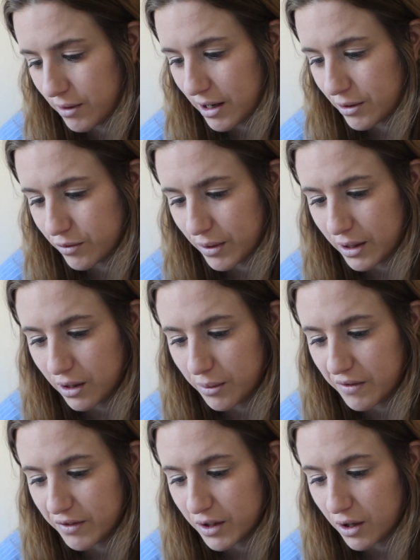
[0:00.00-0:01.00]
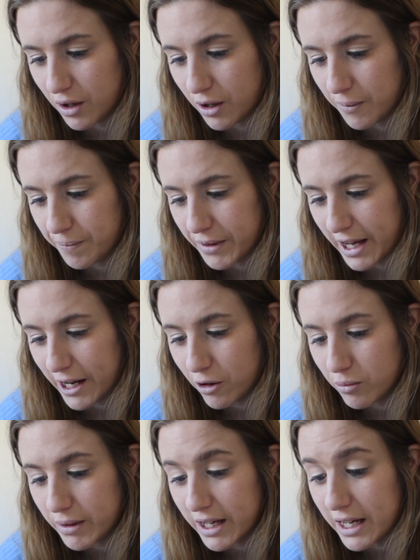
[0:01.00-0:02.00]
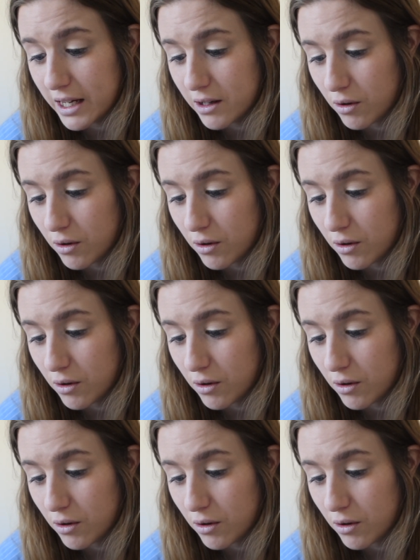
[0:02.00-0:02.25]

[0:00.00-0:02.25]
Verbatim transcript: What else have we got? We've got Elby,